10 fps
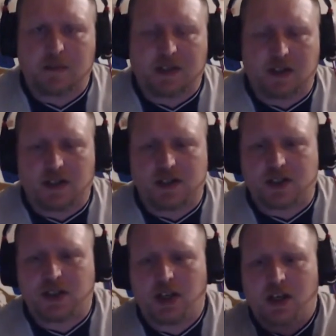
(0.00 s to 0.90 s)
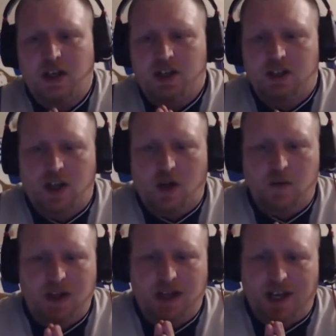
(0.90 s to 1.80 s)
because, you know,
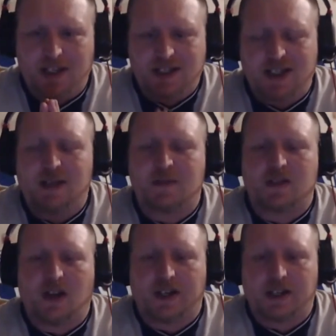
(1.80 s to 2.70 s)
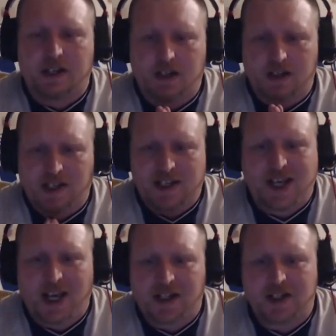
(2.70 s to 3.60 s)
it seems like the
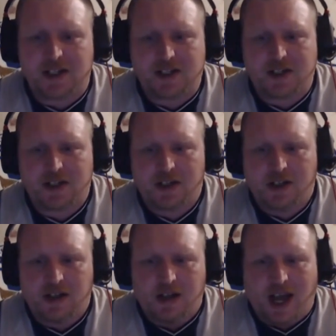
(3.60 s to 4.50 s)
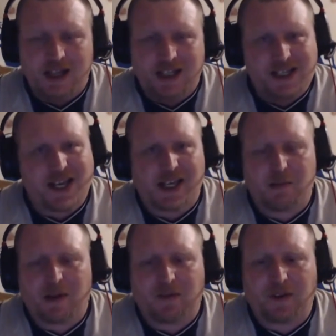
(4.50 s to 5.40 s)
attackers and the attacking
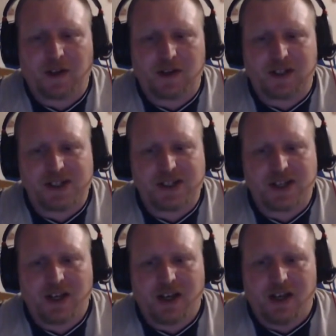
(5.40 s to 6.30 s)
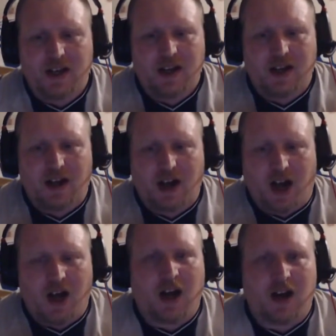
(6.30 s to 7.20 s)
midfielders
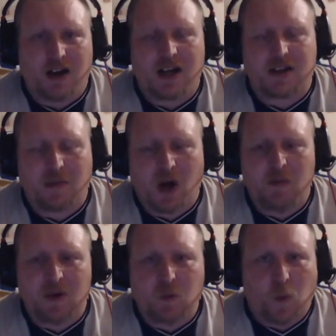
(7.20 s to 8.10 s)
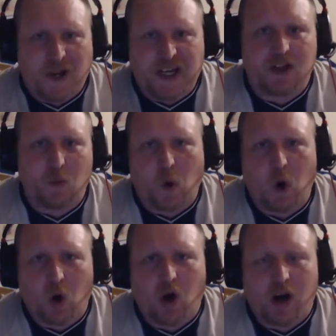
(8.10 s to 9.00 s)
are at the moment winning the
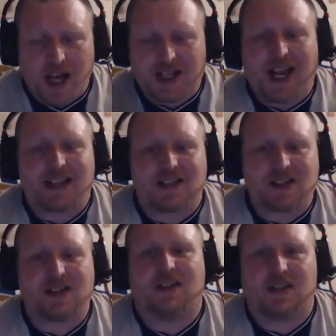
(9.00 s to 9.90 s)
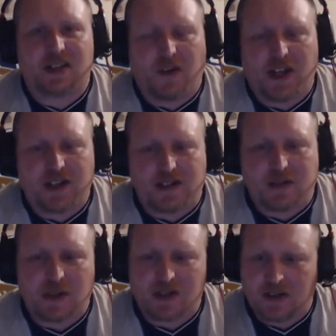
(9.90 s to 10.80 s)
war against the defenders,
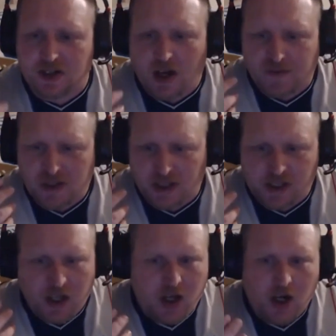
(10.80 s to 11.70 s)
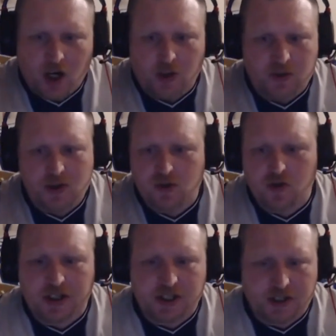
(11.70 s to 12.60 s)
because obviously Hull
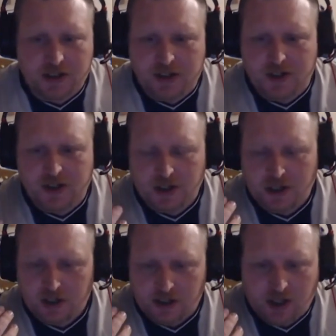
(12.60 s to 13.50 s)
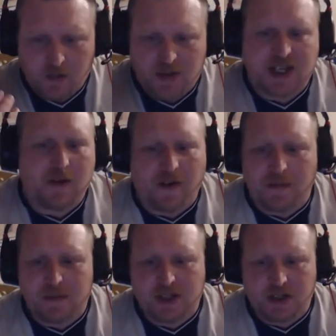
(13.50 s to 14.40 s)
strikers, you know,
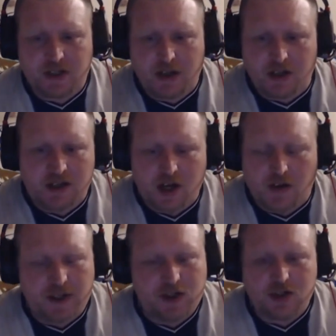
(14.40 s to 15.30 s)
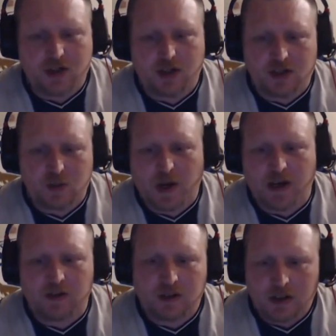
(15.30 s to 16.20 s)
Southampton and Norwich as
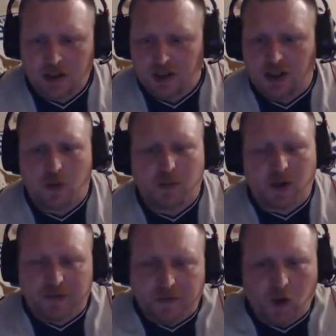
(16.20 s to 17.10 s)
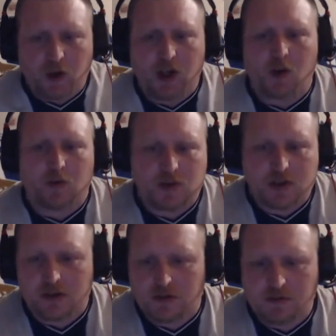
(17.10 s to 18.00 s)
well, you know, putting four
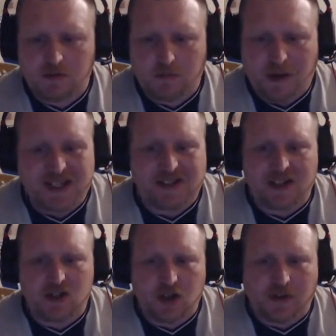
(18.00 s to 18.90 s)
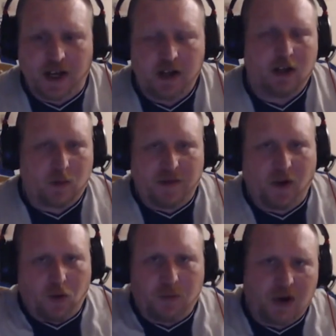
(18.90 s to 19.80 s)
goals past each other, with
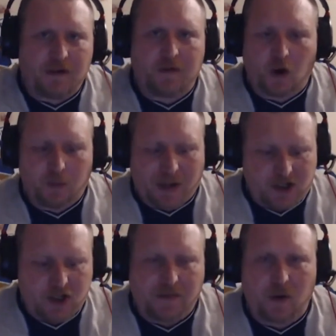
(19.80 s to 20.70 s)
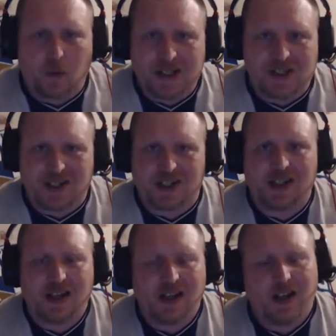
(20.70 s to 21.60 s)
Hull putting four past Sheffield Wednesday.
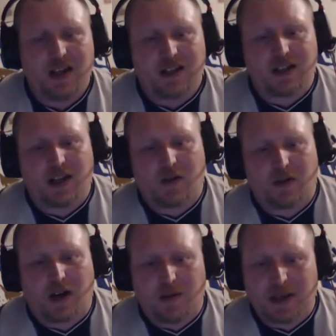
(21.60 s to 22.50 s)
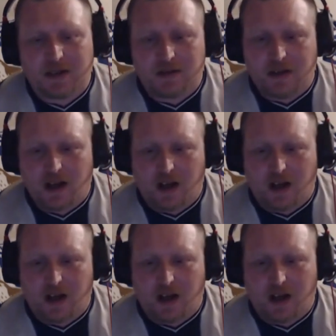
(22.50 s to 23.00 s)
You know, I mean,